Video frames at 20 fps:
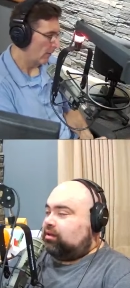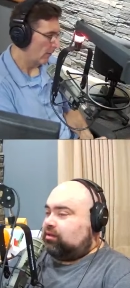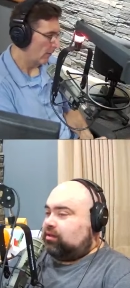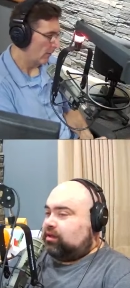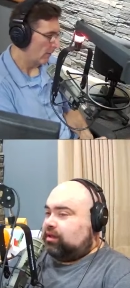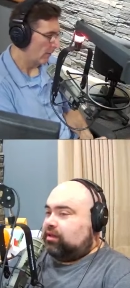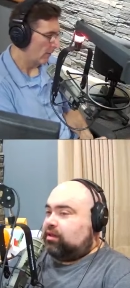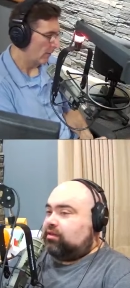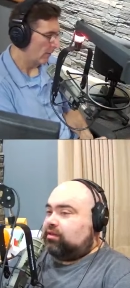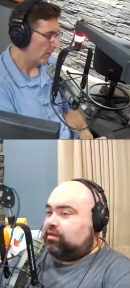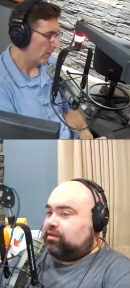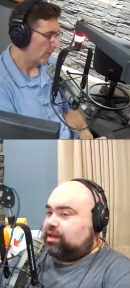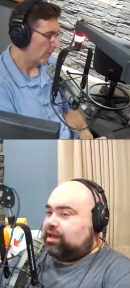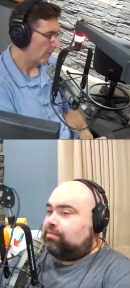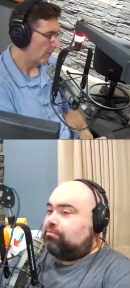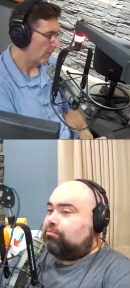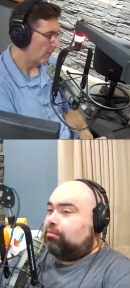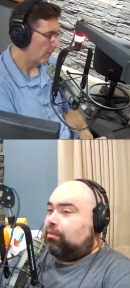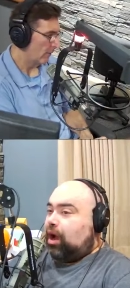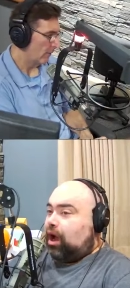Speaker 1: thing, and this is
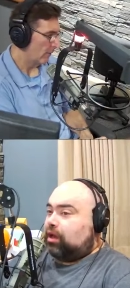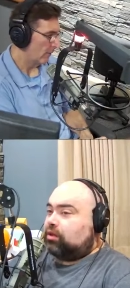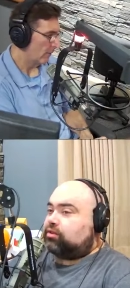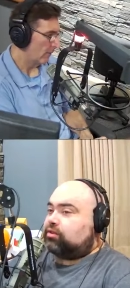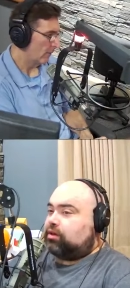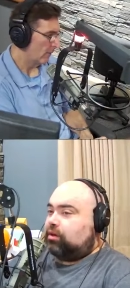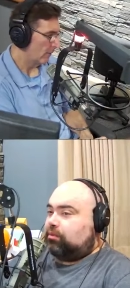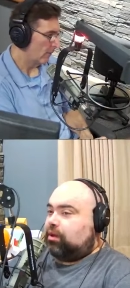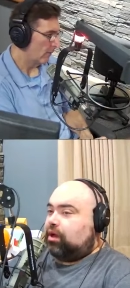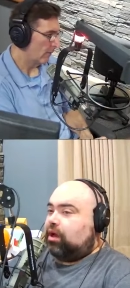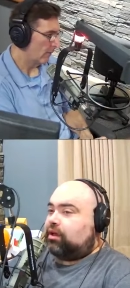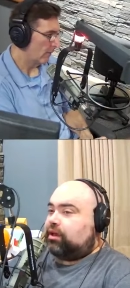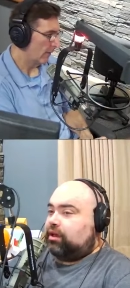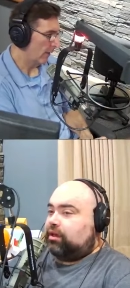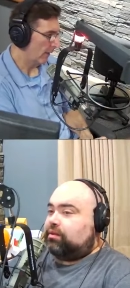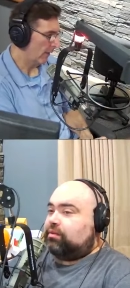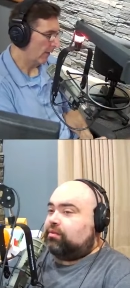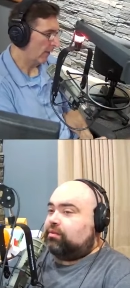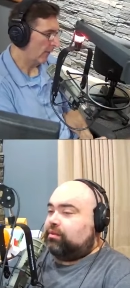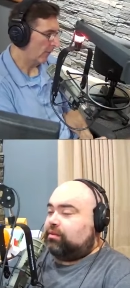a monster bucket.
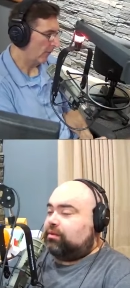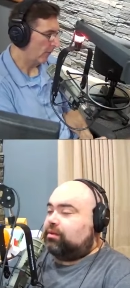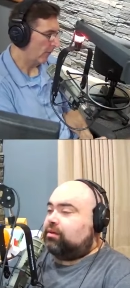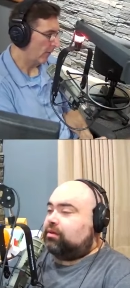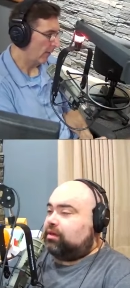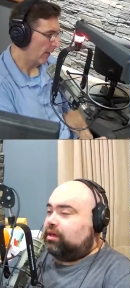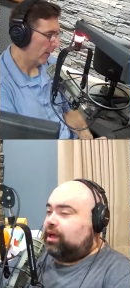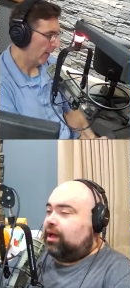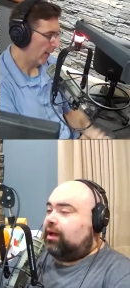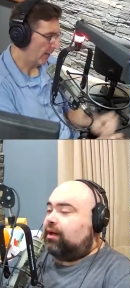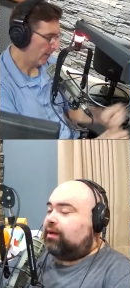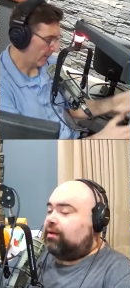It is okay, yeah. and it's